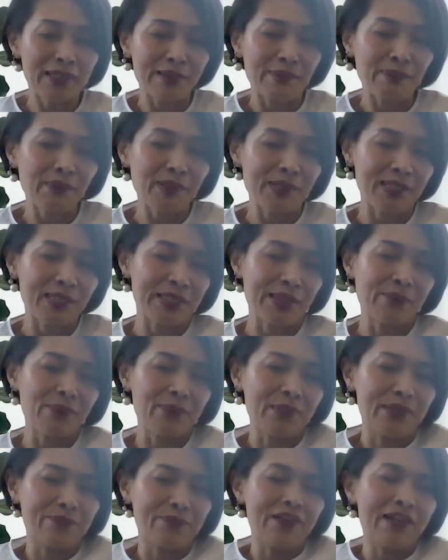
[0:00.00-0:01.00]
support system
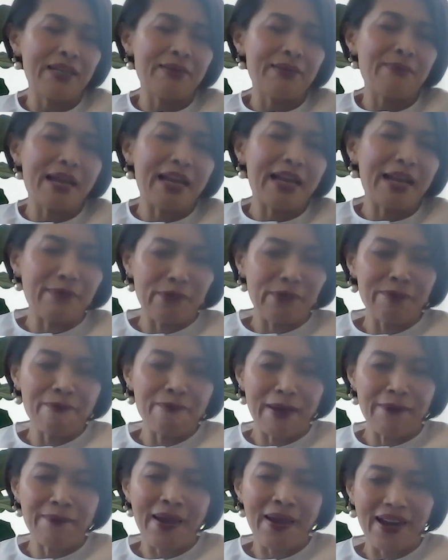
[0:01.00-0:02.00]
was really made up of
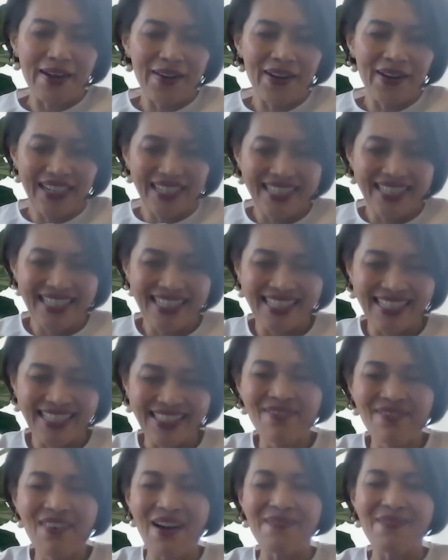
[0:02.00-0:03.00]
my parents,
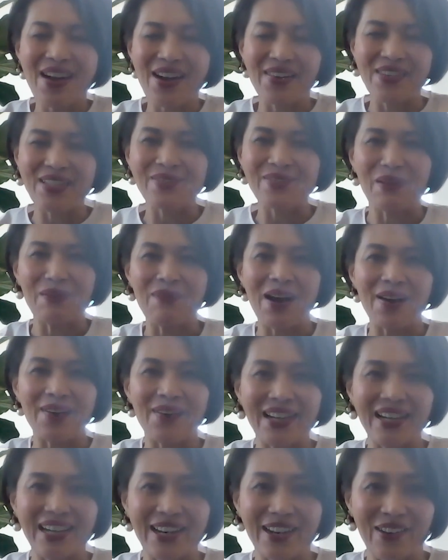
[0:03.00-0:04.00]
my
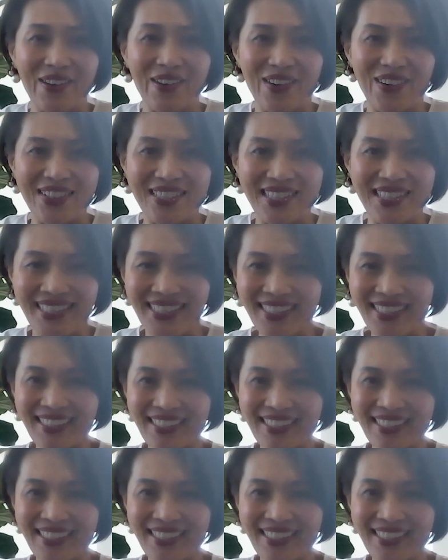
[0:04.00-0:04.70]
parent-in-laws,